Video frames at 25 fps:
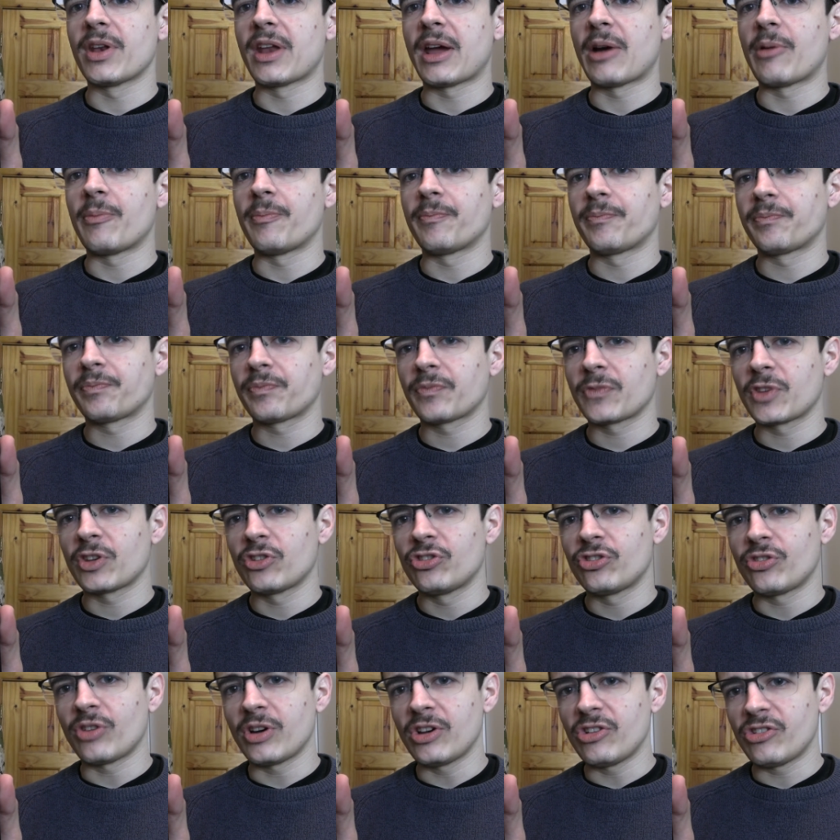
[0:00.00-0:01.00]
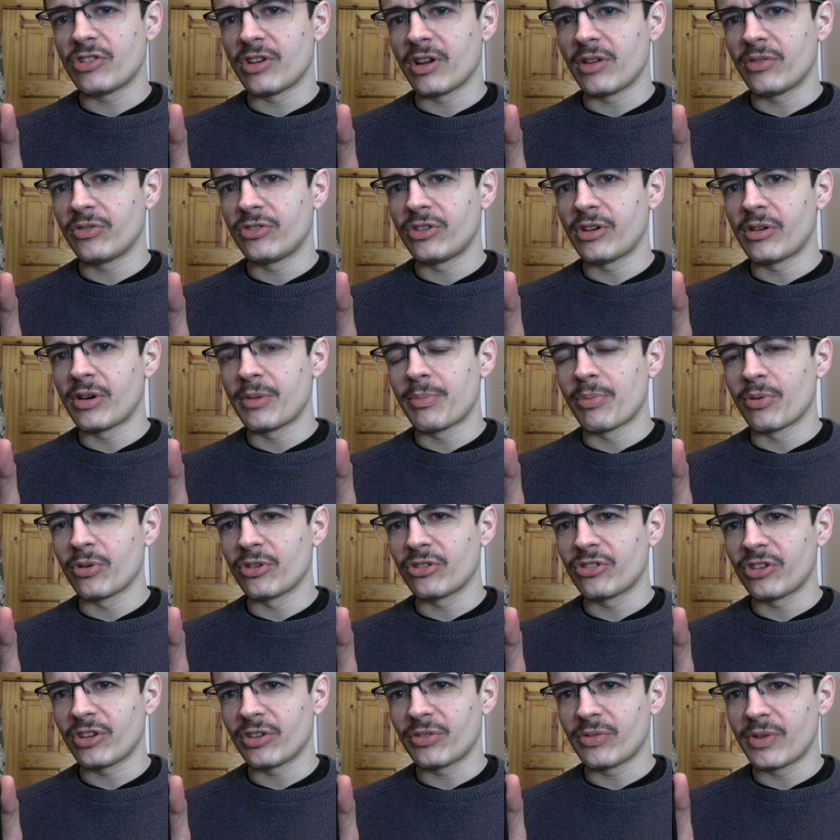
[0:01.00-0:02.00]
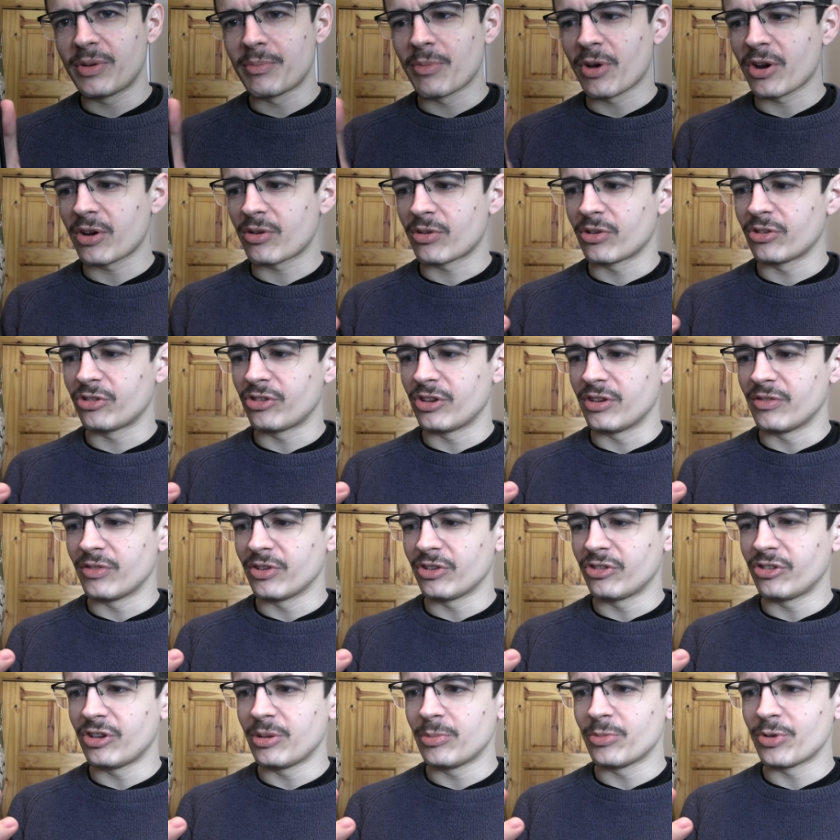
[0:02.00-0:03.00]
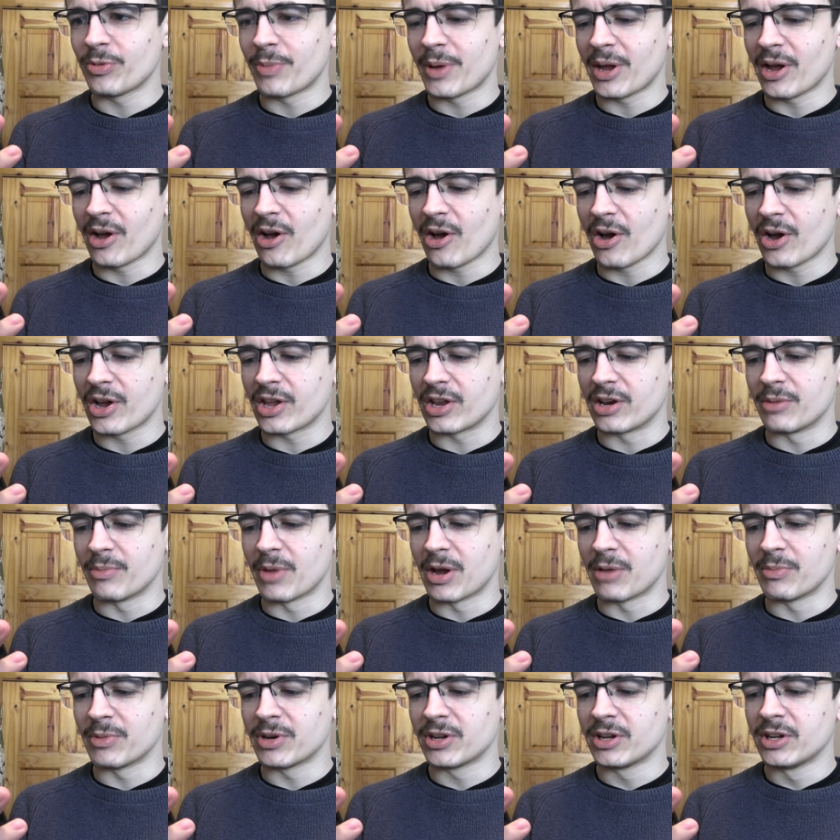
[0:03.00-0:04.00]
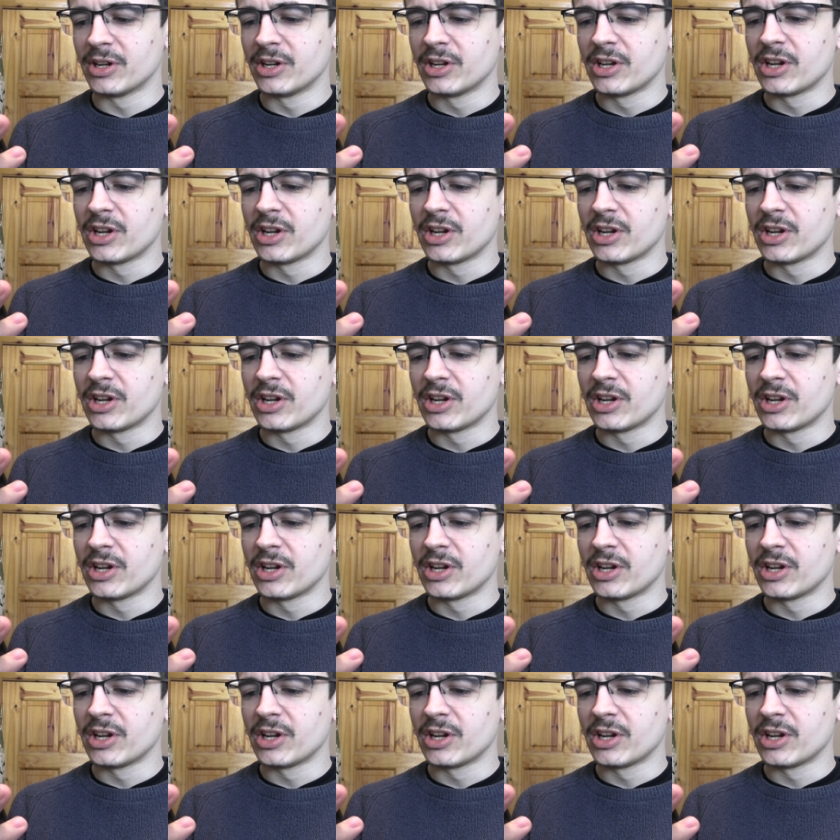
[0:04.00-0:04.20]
Now, strange enough, zero point six three microsievert seems a bit high at the moment,